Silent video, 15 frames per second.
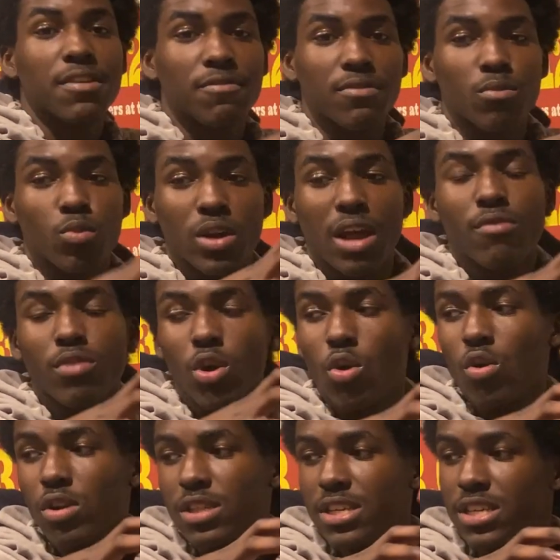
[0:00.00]
when I
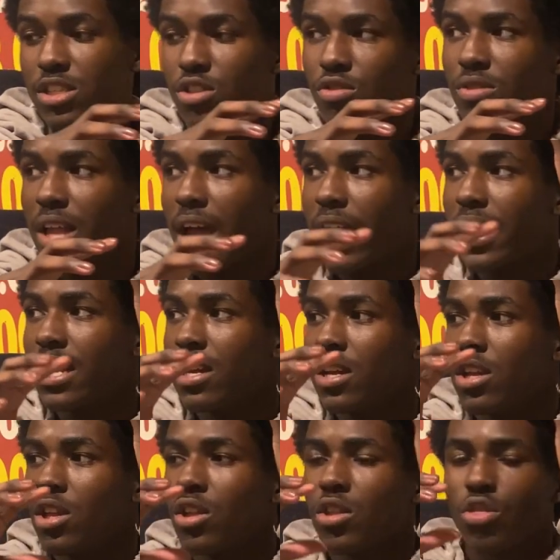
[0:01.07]
record these, do like
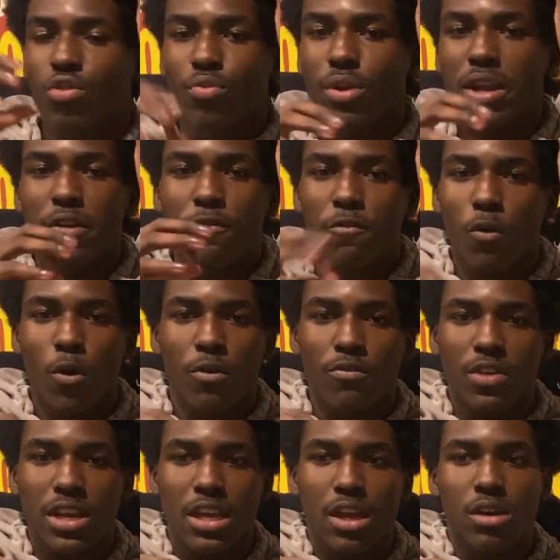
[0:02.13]
3-4
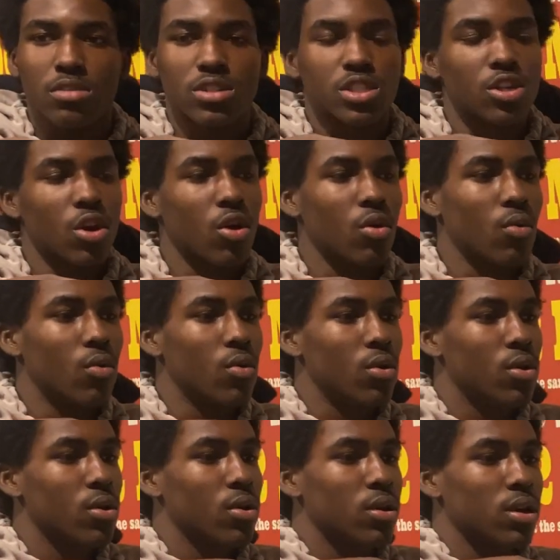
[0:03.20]
videos, so
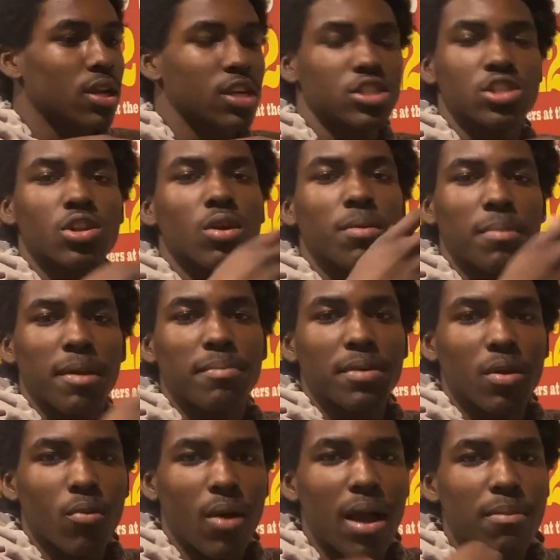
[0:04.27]
because, you know, it may be a
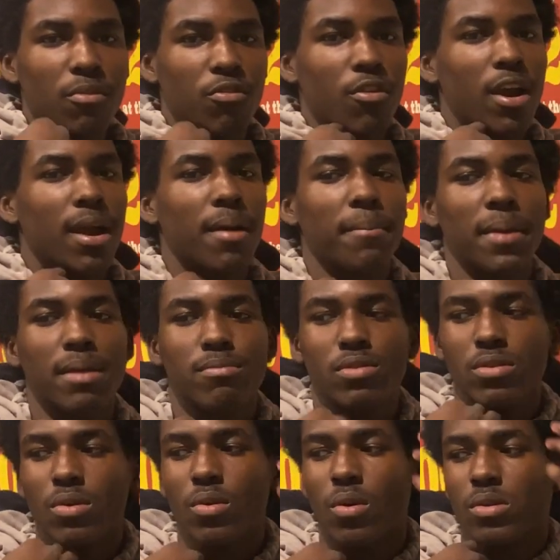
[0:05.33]
while before I'm able
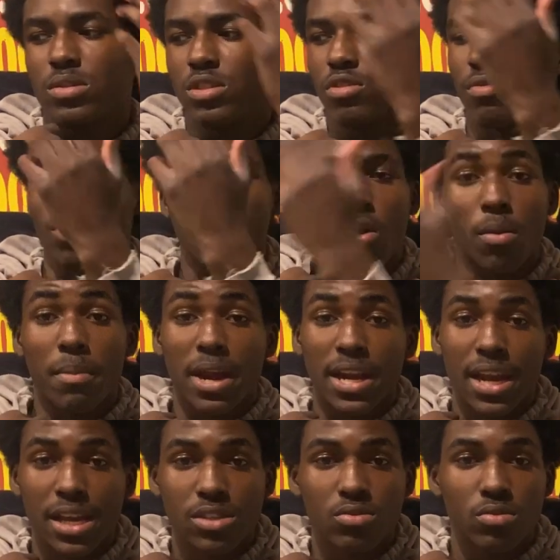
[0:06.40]
to record my
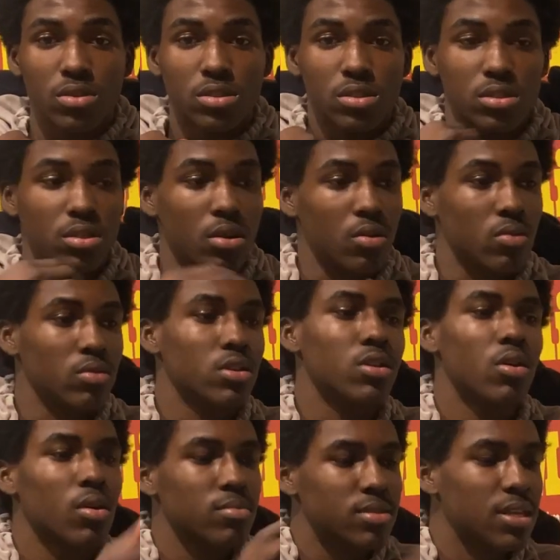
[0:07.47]
next one. So, you know
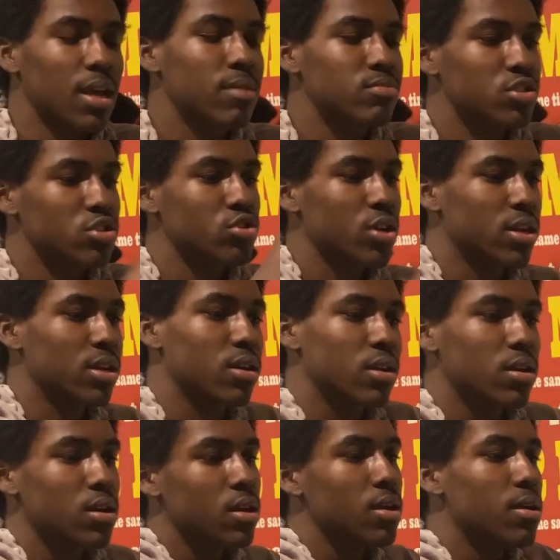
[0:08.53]
what I'm saying? I'm just trying to
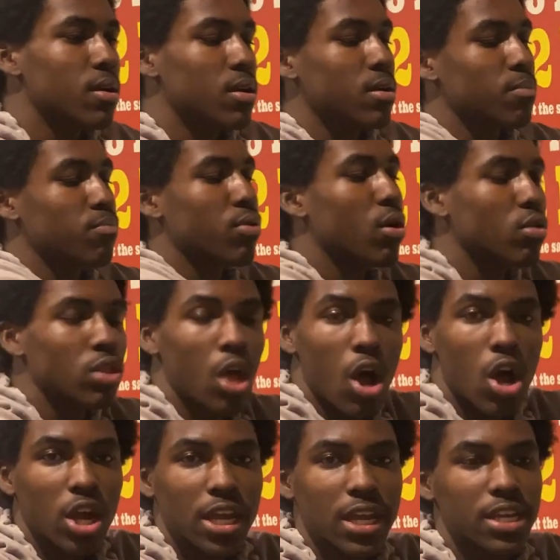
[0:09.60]

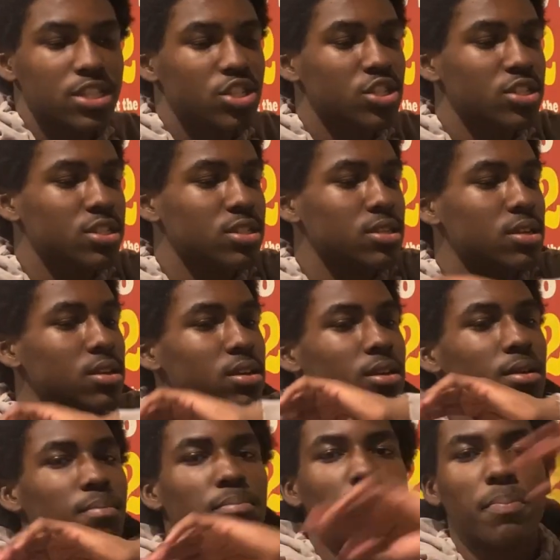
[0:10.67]
prolong it and just
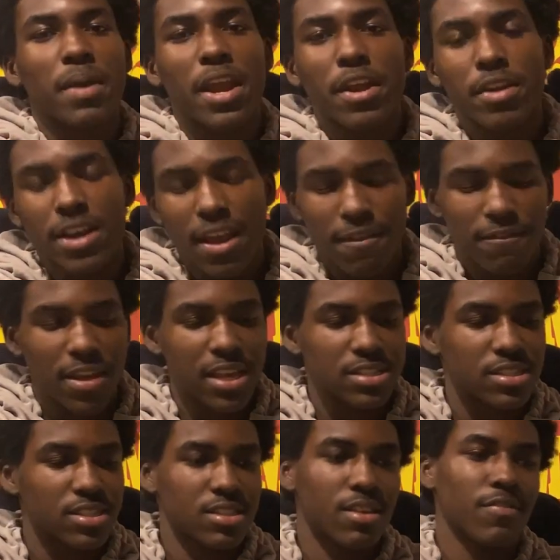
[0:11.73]
prepare in advance
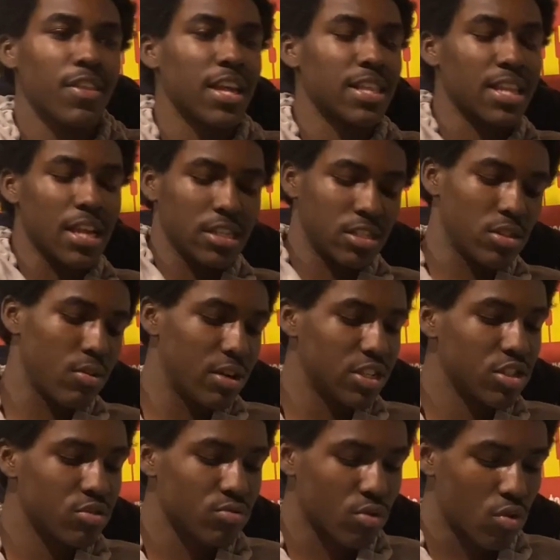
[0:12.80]
and stuff like that. So, I
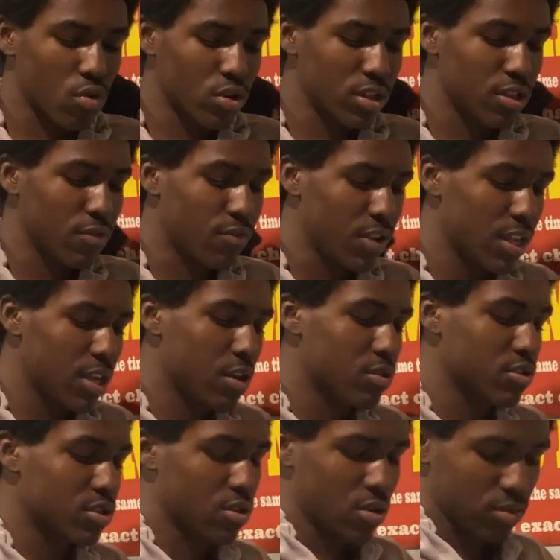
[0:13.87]
just recorded the videos,
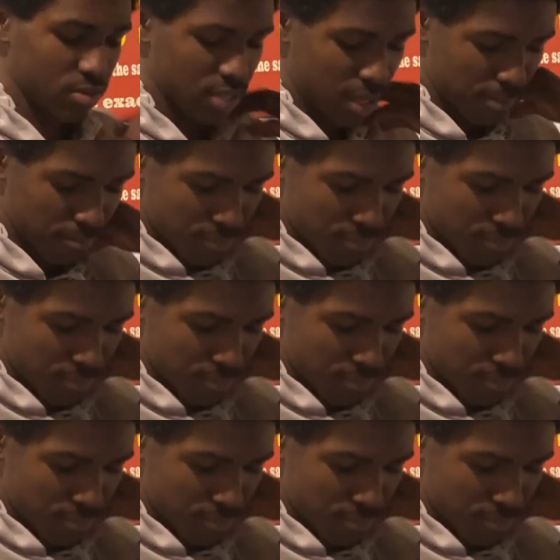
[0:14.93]
you know what I'm saying?